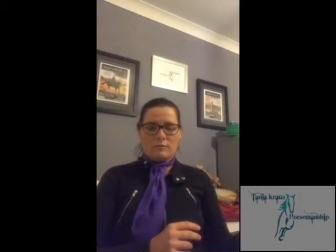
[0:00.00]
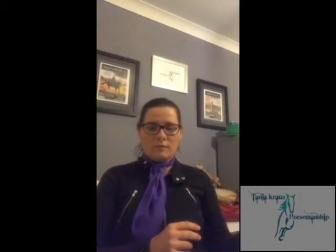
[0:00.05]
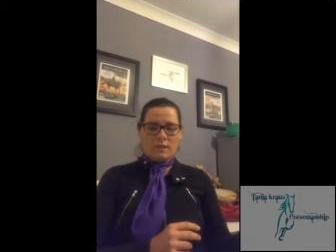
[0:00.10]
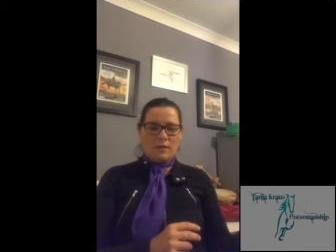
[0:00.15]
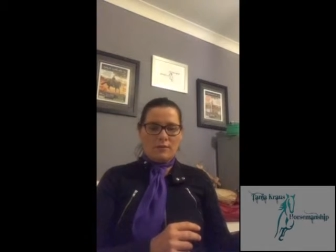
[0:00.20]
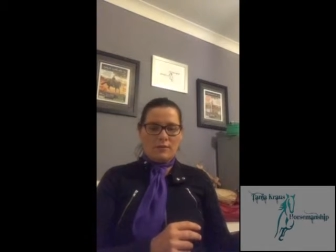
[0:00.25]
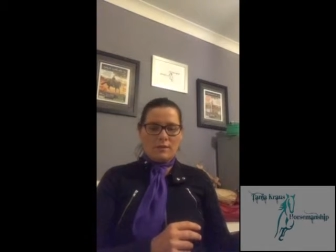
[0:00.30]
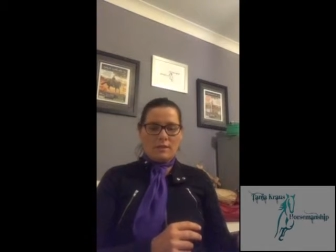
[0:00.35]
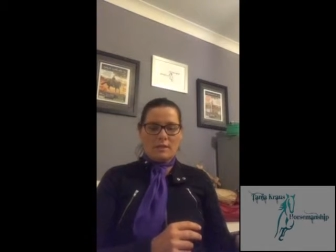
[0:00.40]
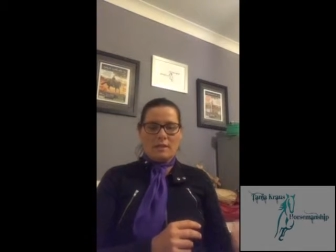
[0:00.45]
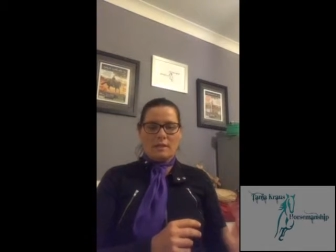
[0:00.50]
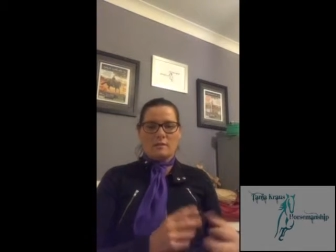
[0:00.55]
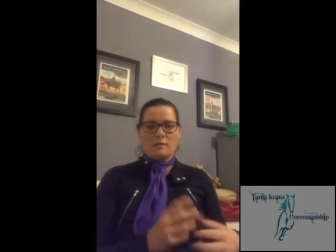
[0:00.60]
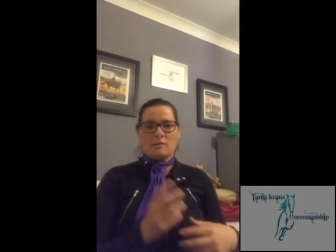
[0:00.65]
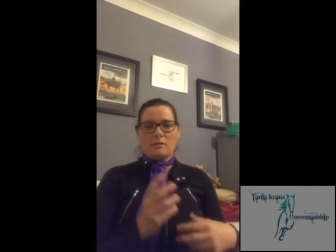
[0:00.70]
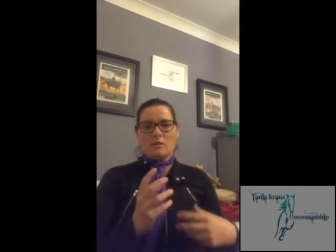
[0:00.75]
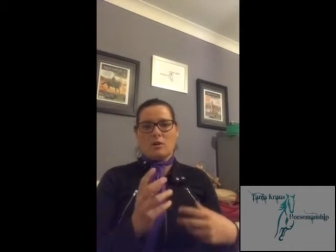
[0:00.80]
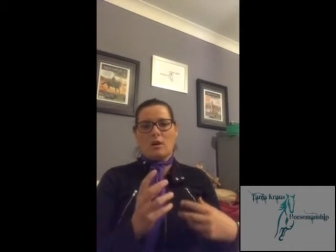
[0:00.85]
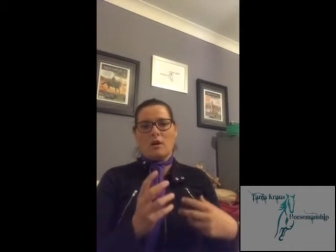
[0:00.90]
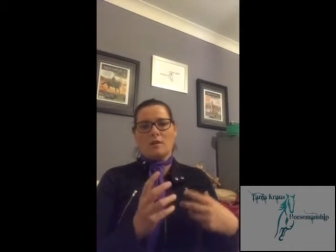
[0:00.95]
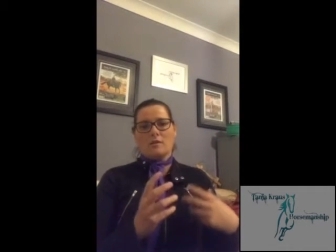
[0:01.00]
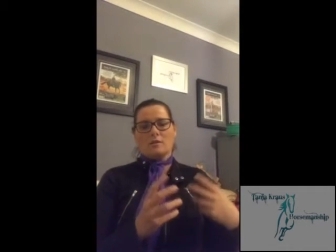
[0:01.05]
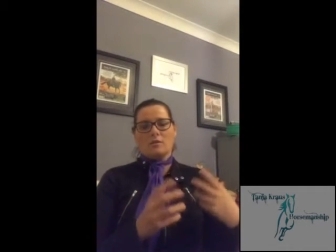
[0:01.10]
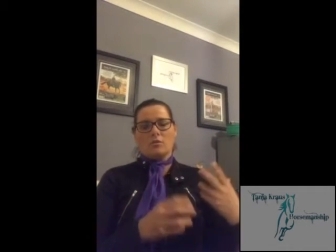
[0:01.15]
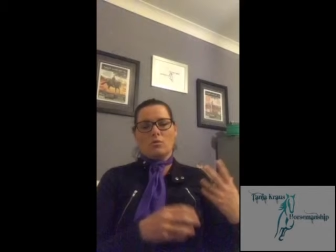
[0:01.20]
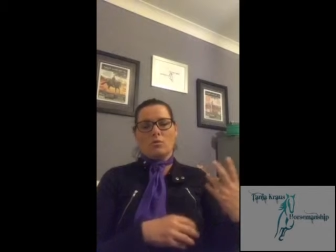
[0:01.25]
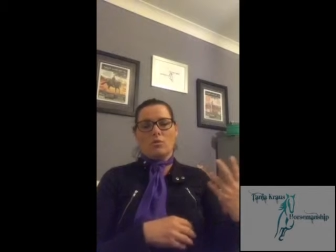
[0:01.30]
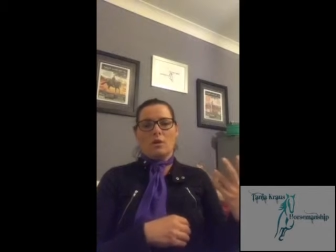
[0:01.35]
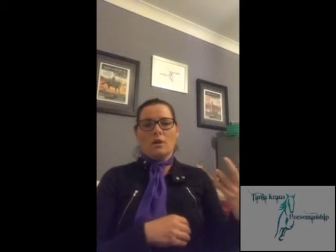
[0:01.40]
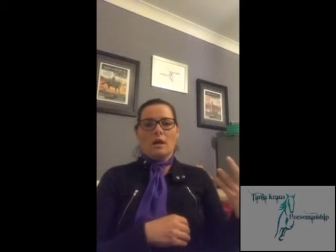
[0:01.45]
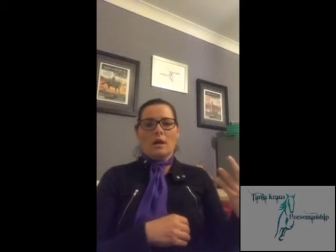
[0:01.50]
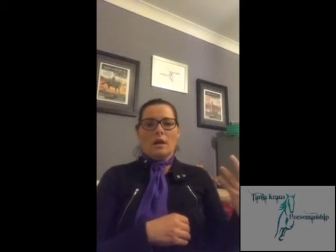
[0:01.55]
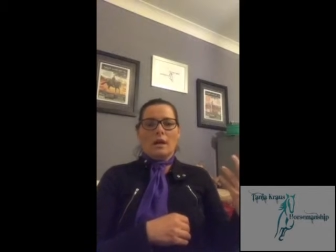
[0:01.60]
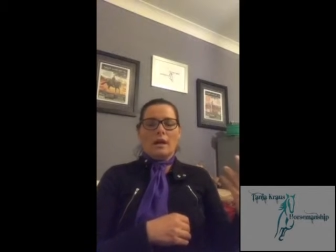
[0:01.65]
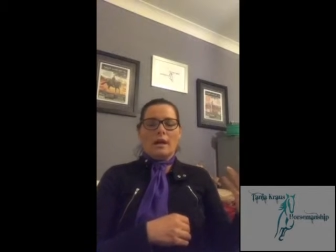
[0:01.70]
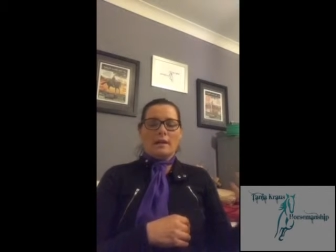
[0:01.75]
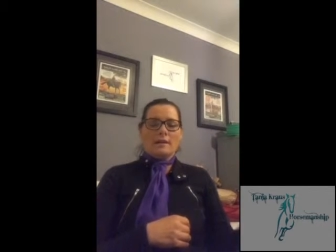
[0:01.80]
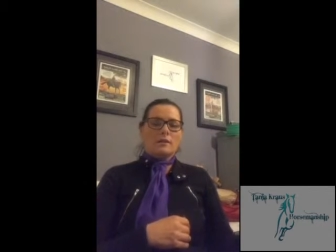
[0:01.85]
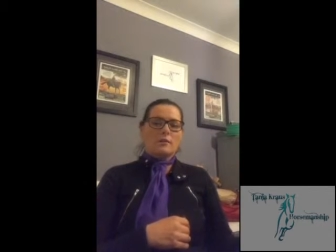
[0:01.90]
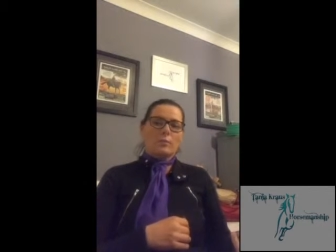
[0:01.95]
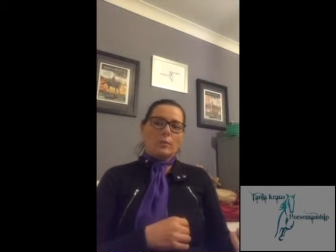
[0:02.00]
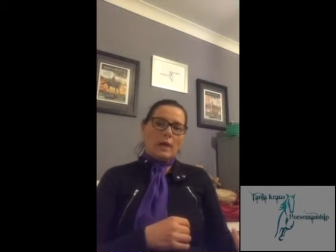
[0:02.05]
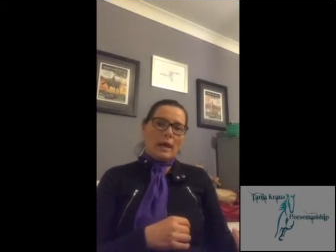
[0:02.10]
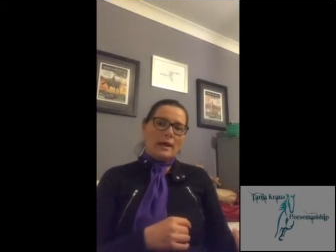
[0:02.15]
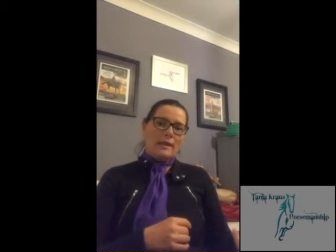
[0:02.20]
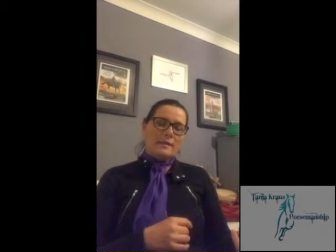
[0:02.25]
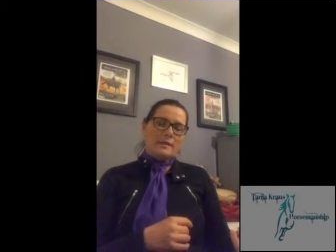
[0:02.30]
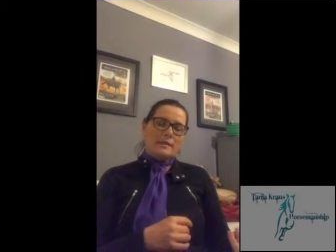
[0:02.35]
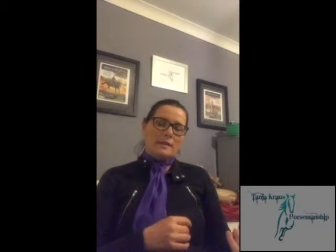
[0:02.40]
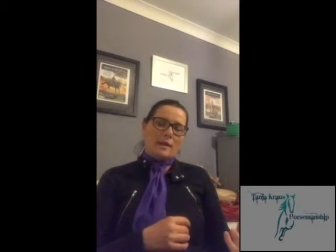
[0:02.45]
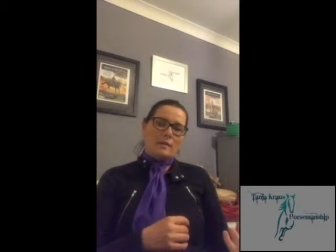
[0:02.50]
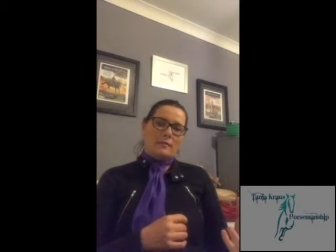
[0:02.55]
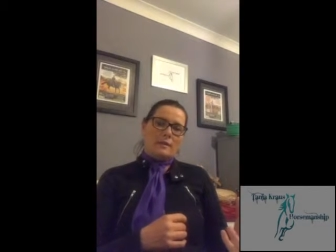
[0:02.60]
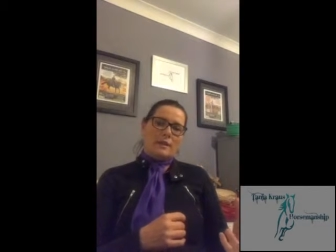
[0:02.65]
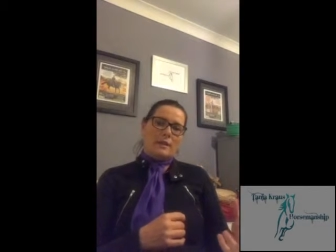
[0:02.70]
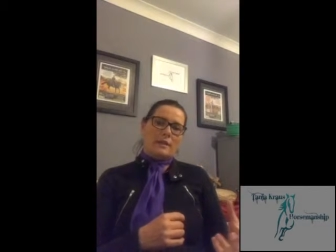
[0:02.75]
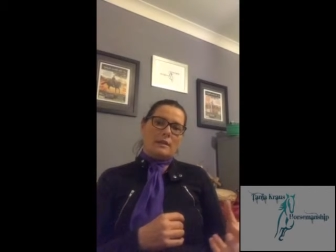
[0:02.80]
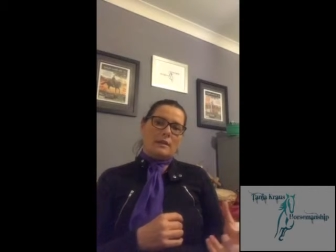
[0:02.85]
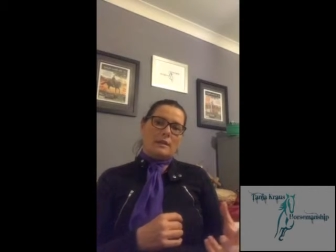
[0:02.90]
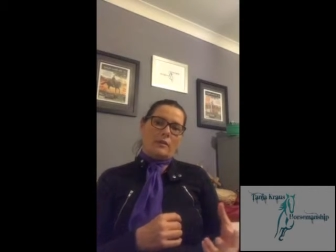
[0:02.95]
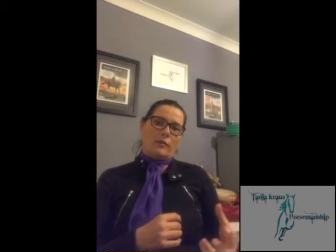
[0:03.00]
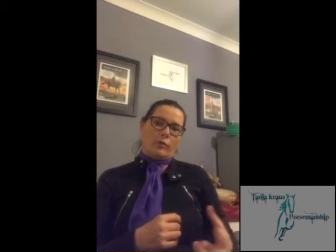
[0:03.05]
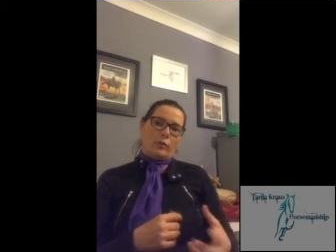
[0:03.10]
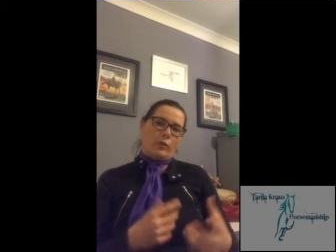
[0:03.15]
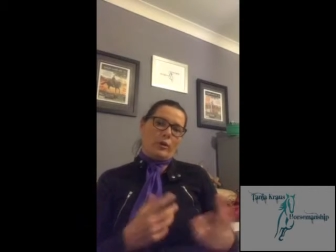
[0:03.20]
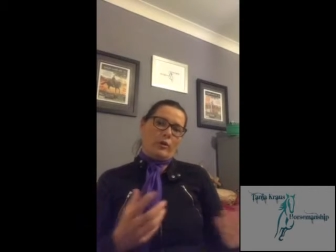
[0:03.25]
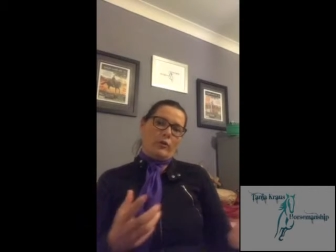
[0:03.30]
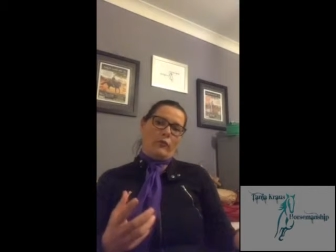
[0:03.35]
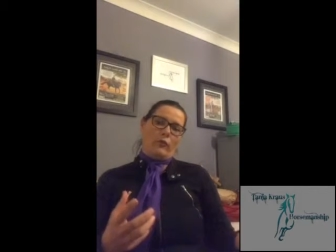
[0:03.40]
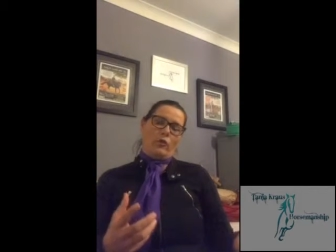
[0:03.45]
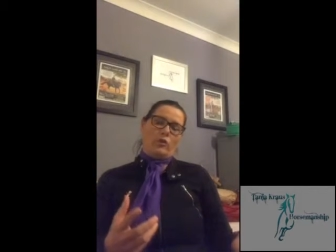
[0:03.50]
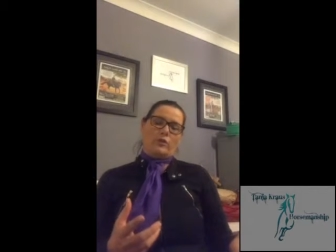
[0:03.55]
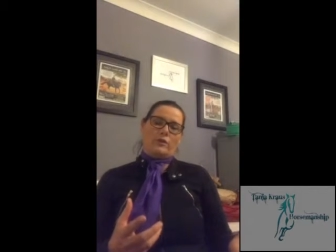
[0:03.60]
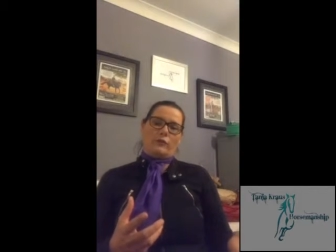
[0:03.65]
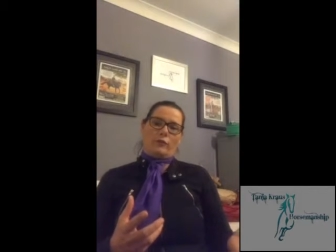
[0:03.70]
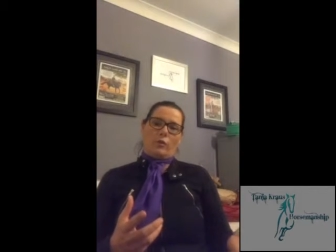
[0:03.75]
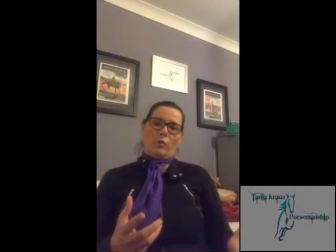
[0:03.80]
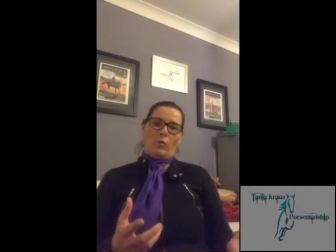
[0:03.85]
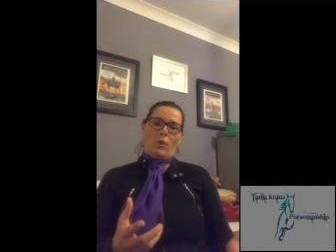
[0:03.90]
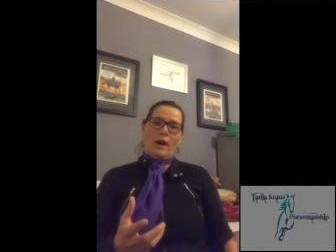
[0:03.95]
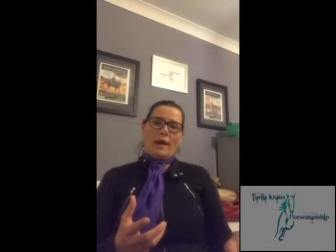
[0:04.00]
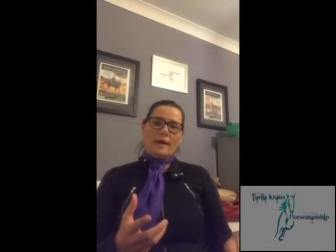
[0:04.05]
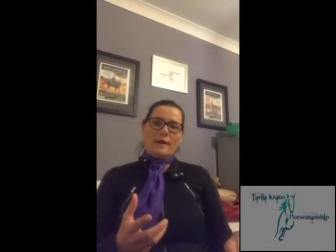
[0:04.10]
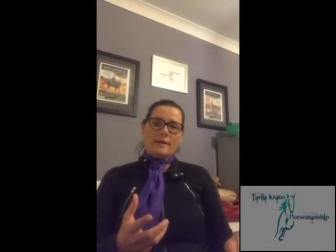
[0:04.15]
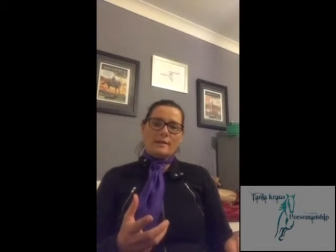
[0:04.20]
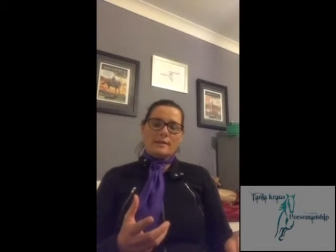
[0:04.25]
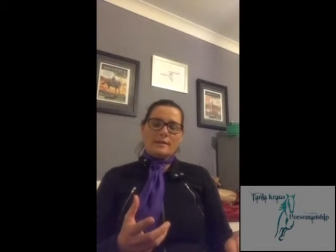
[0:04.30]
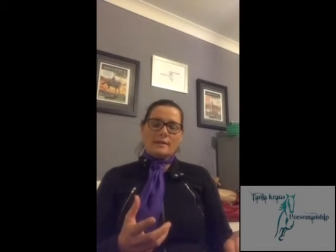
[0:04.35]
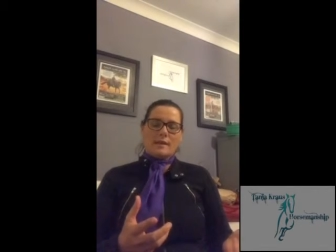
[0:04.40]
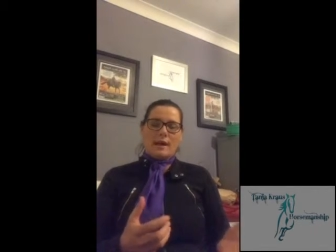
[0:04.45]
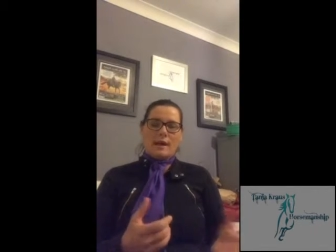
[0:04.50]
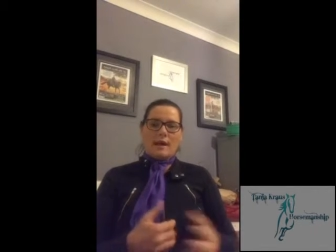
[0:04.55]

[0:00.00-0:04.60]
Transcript: give us an exercise or explain something 3 or 4 different ways.